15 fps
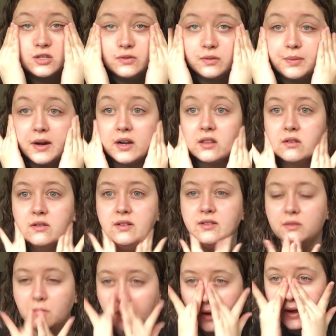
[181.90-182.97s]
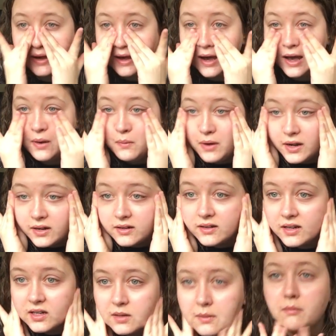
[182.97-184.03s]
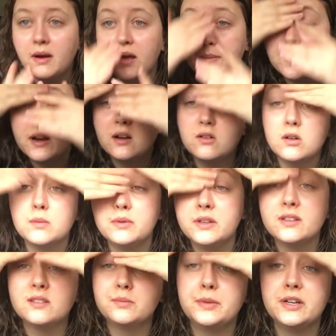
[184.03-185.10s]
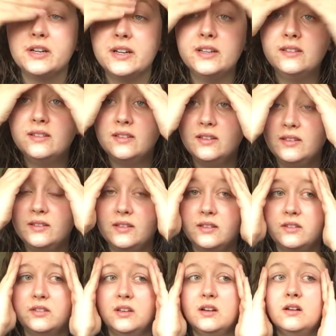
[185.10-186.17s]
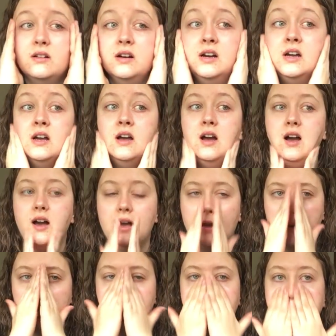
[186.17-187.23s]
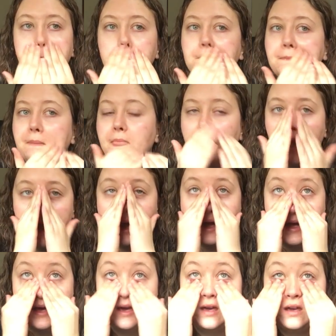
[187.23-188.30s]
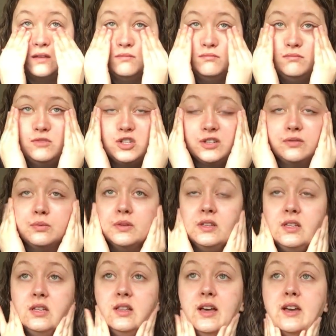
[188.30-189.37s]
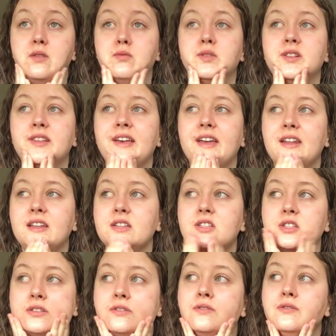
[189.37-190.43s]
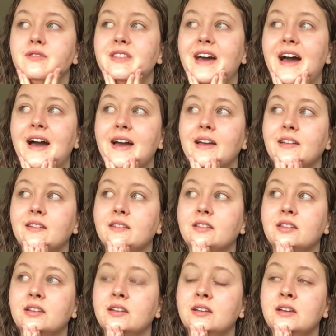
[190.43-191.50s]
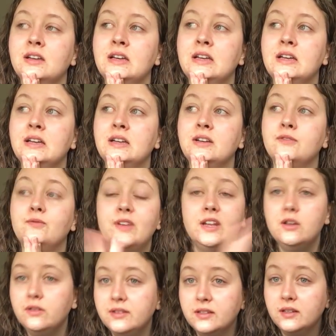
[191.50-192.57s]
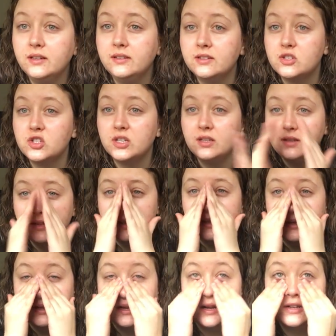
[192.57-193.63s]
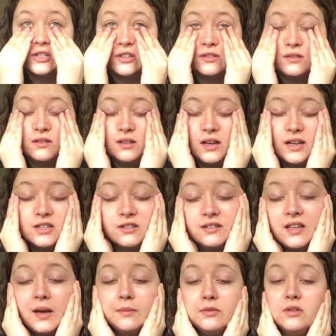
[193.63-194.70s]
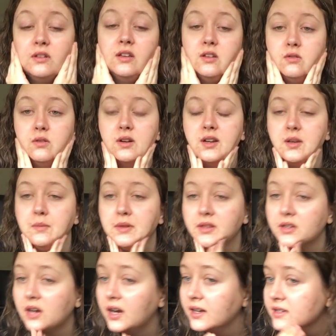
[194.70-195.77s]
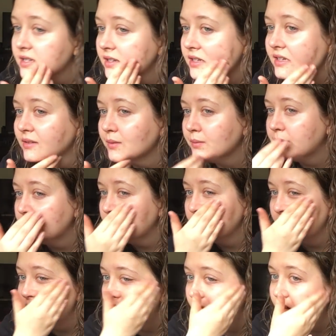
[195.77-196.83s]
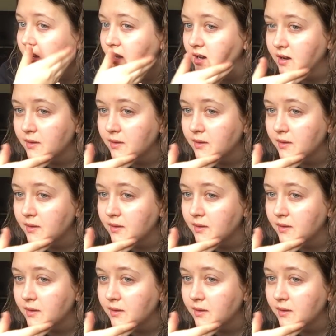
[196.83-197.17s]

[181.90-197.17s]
She was part of the reason why I wanted to talk about my paranormal experiences, and so I just really like related to that video series that Shane did, and I just absolutely adore him and the content he's been putting out,